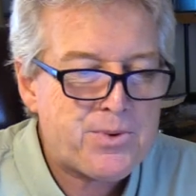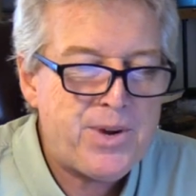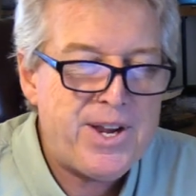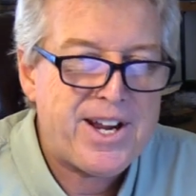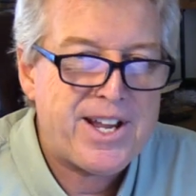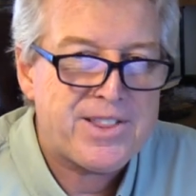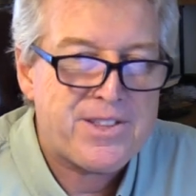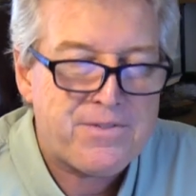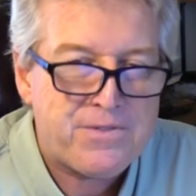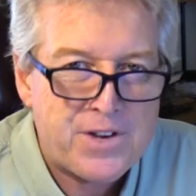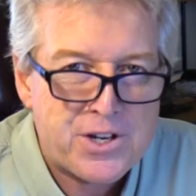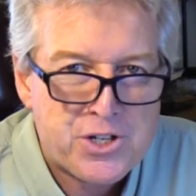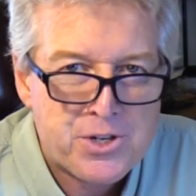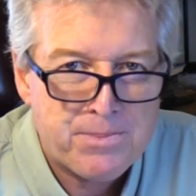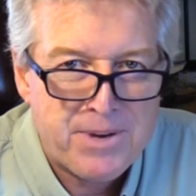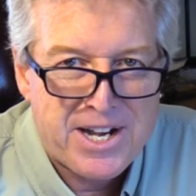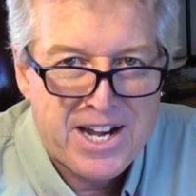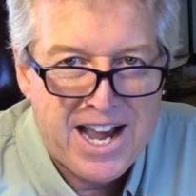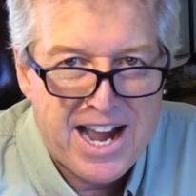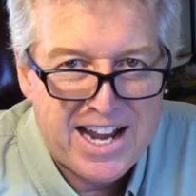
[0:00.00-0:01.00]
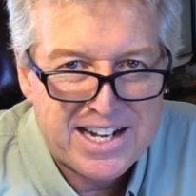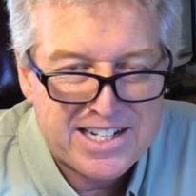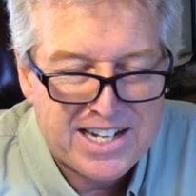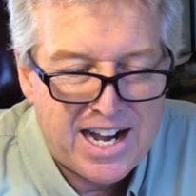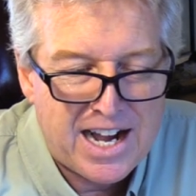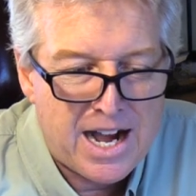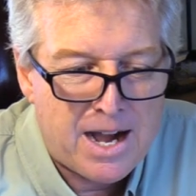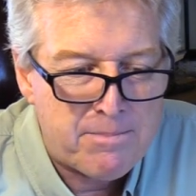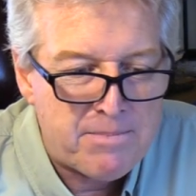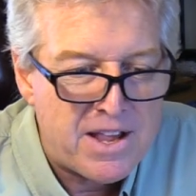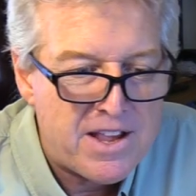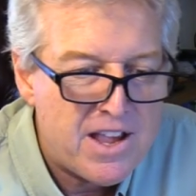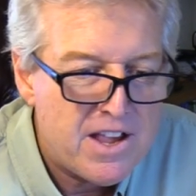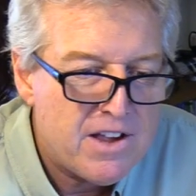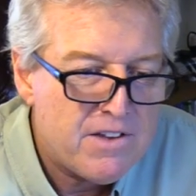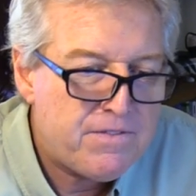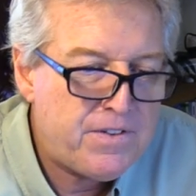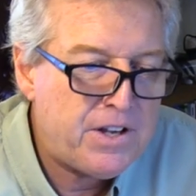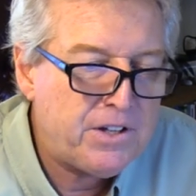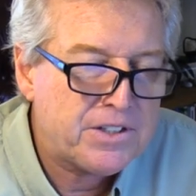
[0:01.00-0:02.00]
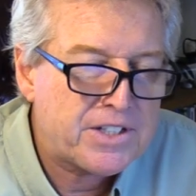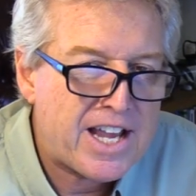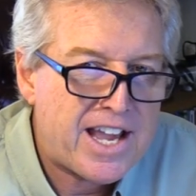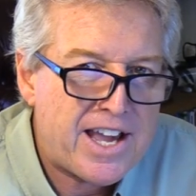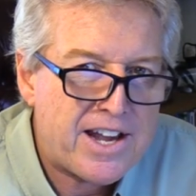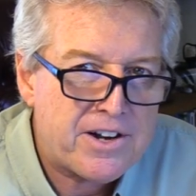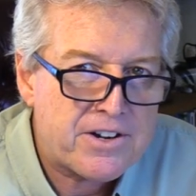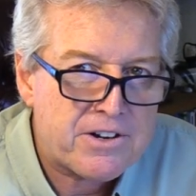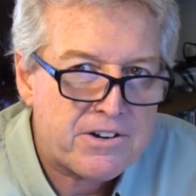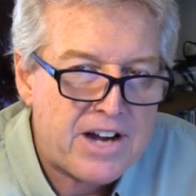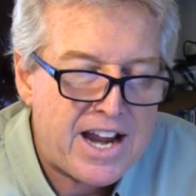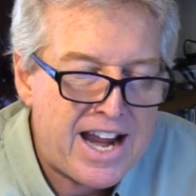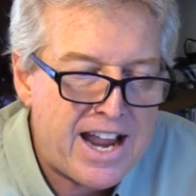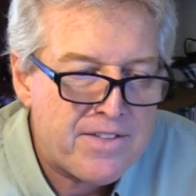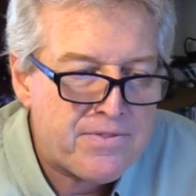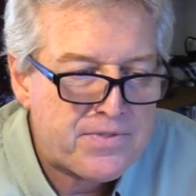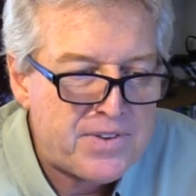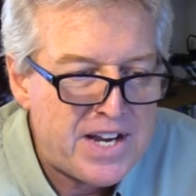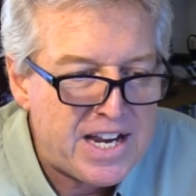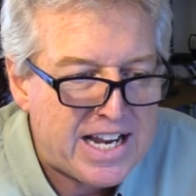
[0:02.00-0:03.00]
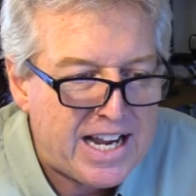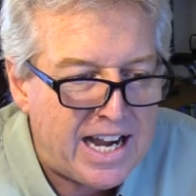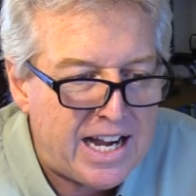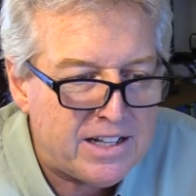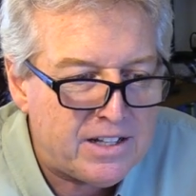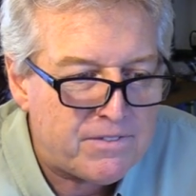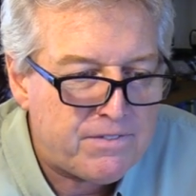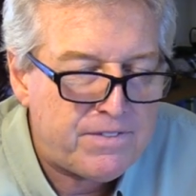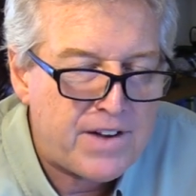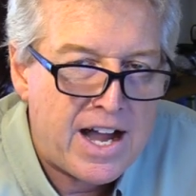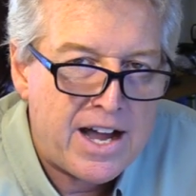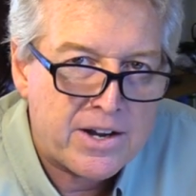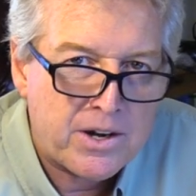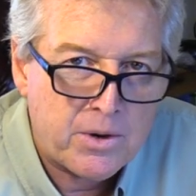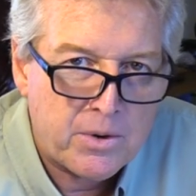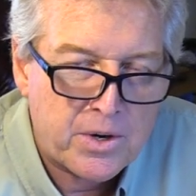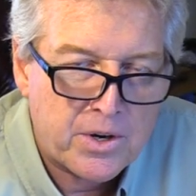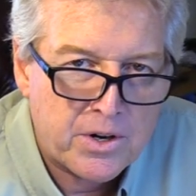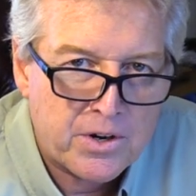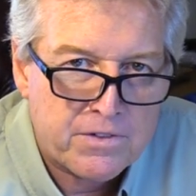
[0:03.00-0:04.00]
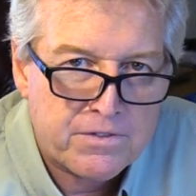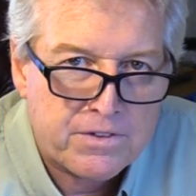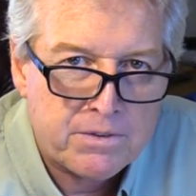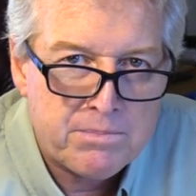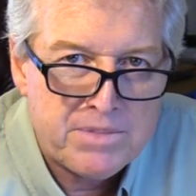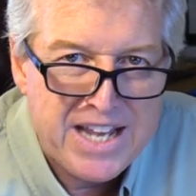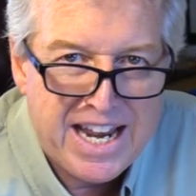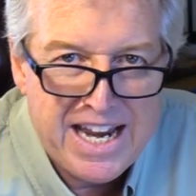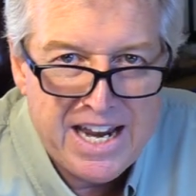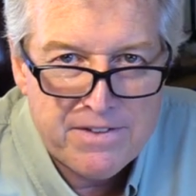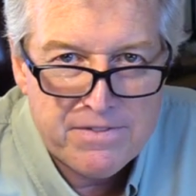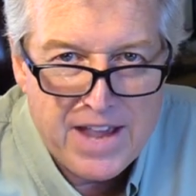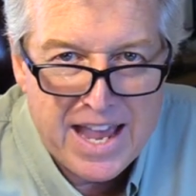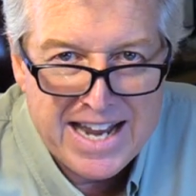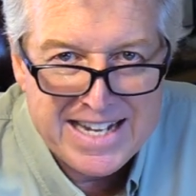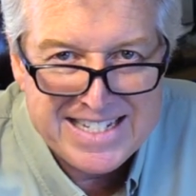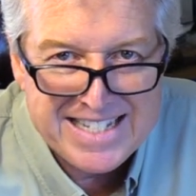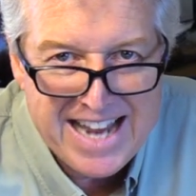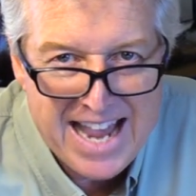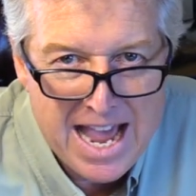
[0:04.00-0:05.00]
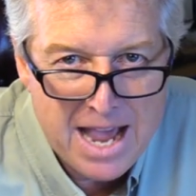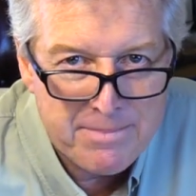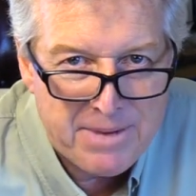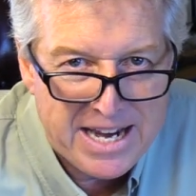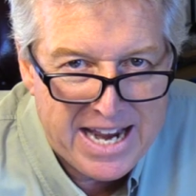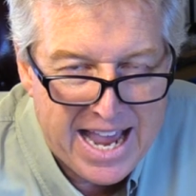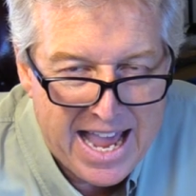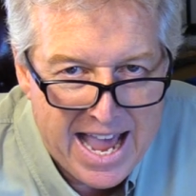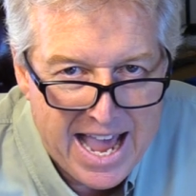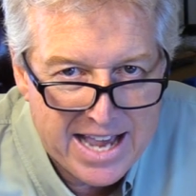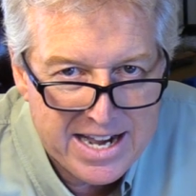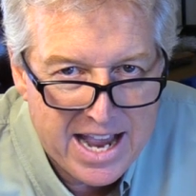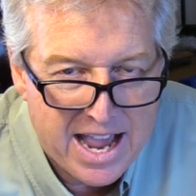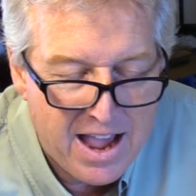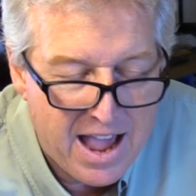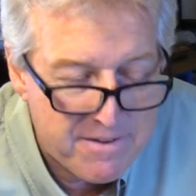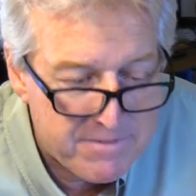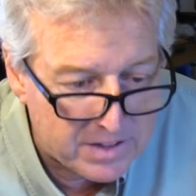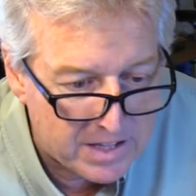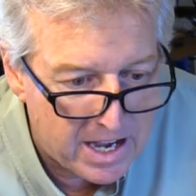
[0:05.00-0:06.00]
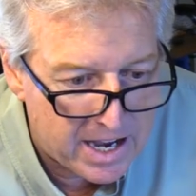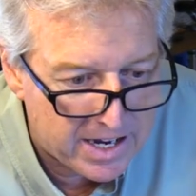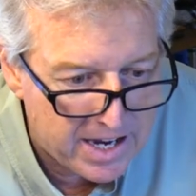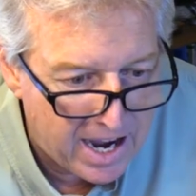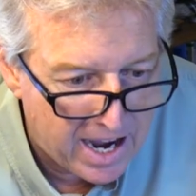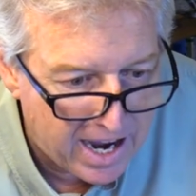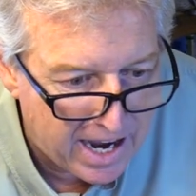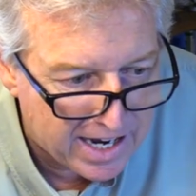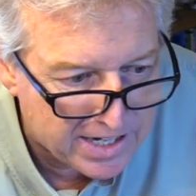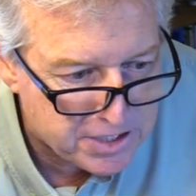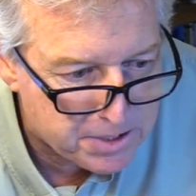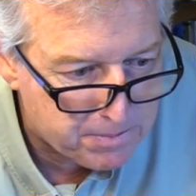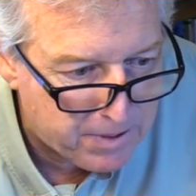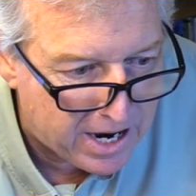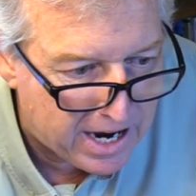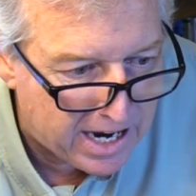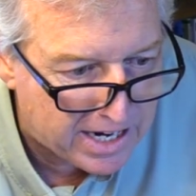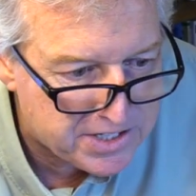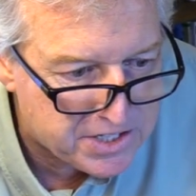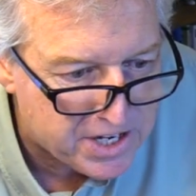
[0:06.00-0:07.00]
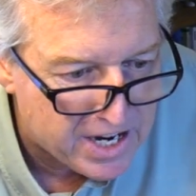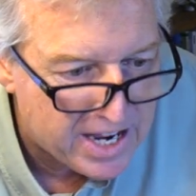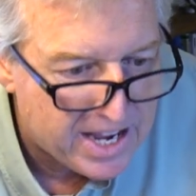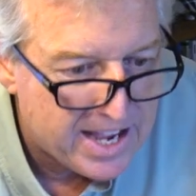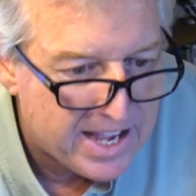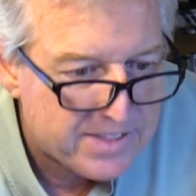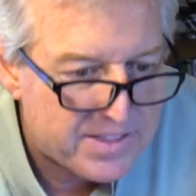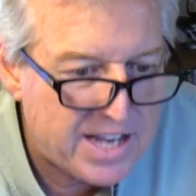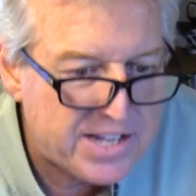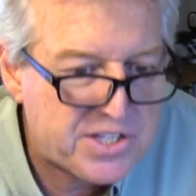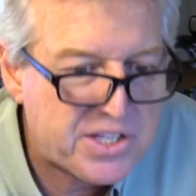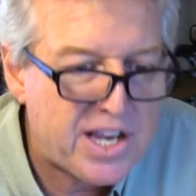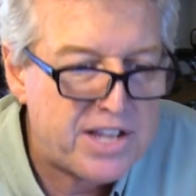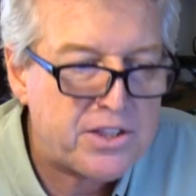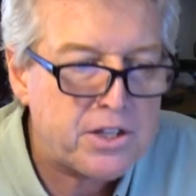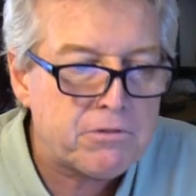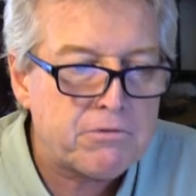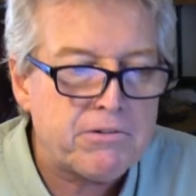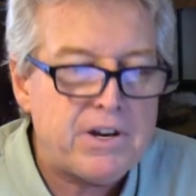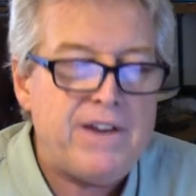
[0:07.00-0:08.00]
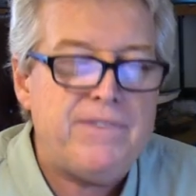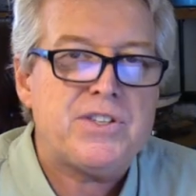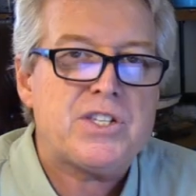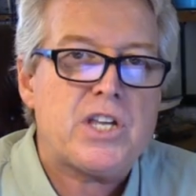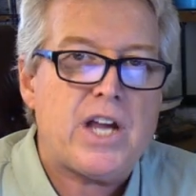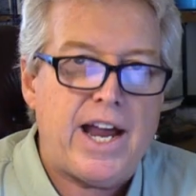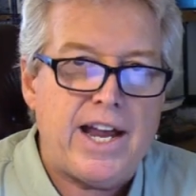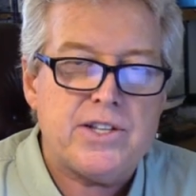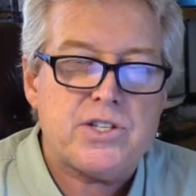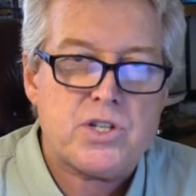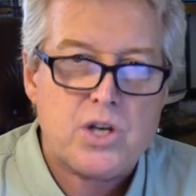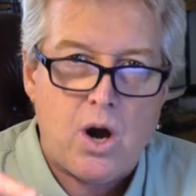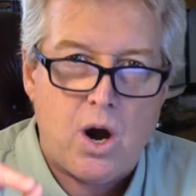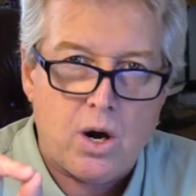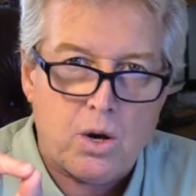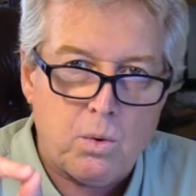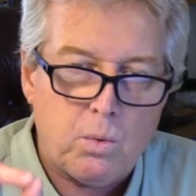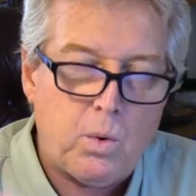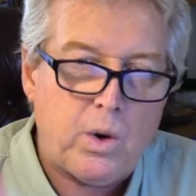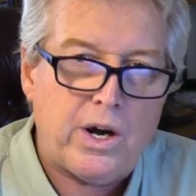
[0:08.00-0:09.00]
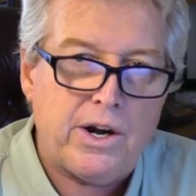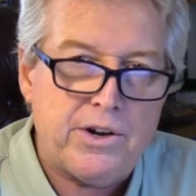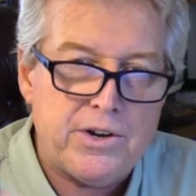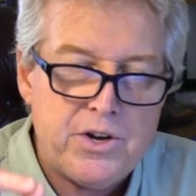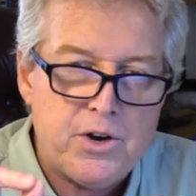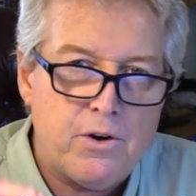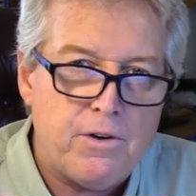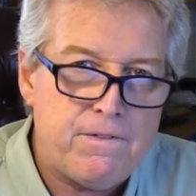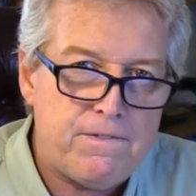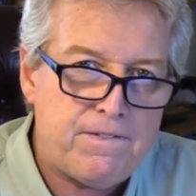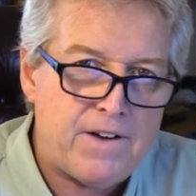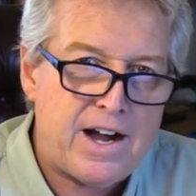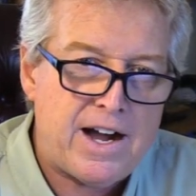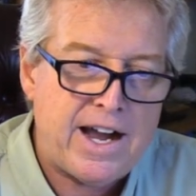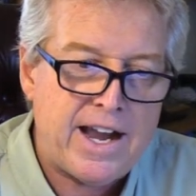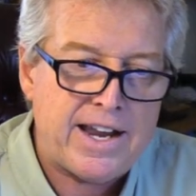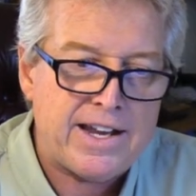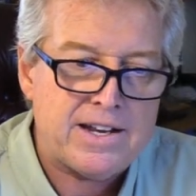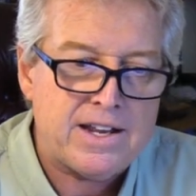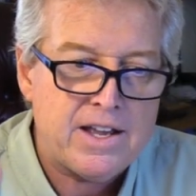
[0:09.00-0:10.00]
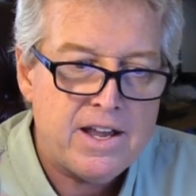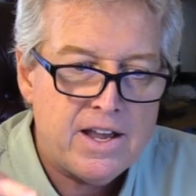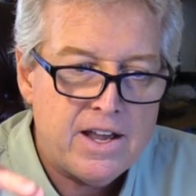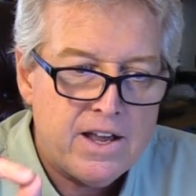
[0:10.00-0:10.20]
week at thefisherman.com, field editor Anthony Califano heard from Dave and Tammy at Avalon Hodgepodge. They said the reef sites are where you'll find